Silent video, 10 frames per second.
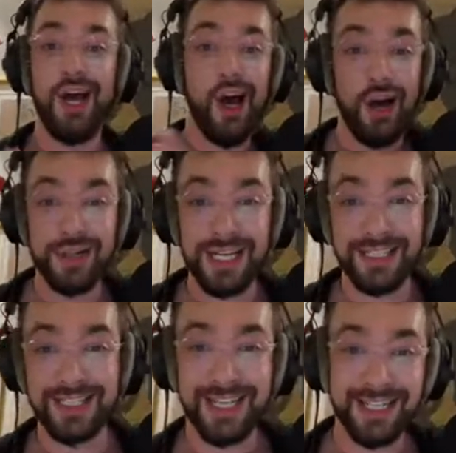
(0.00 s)
All that
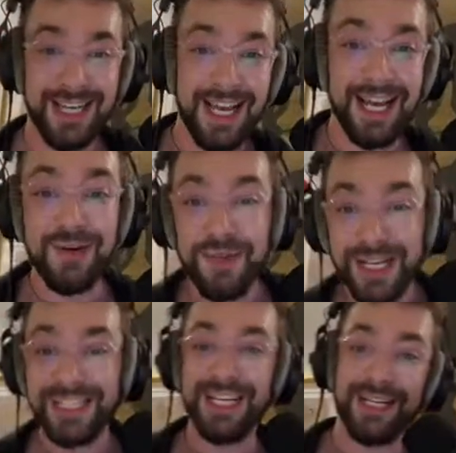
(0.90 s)
said, I don't want
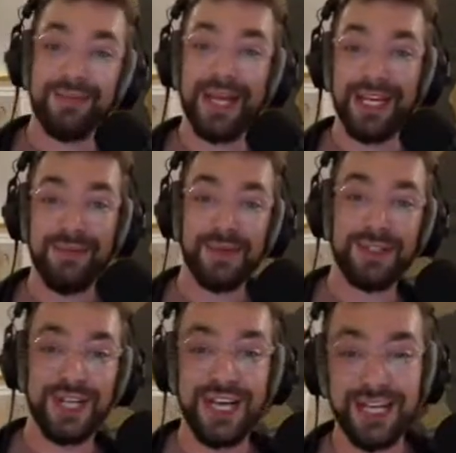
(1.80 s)
to take up any more
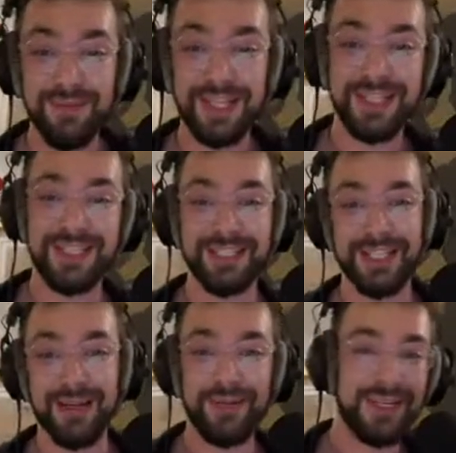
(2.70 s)
time because
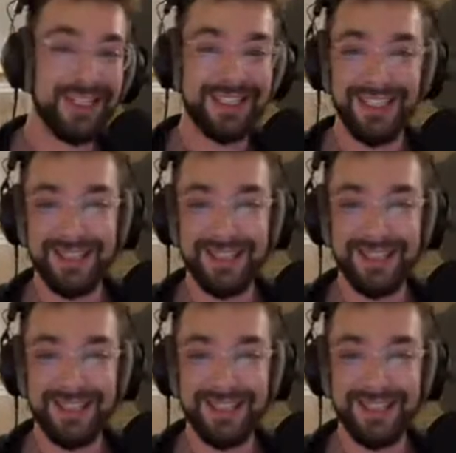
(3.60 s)
I want to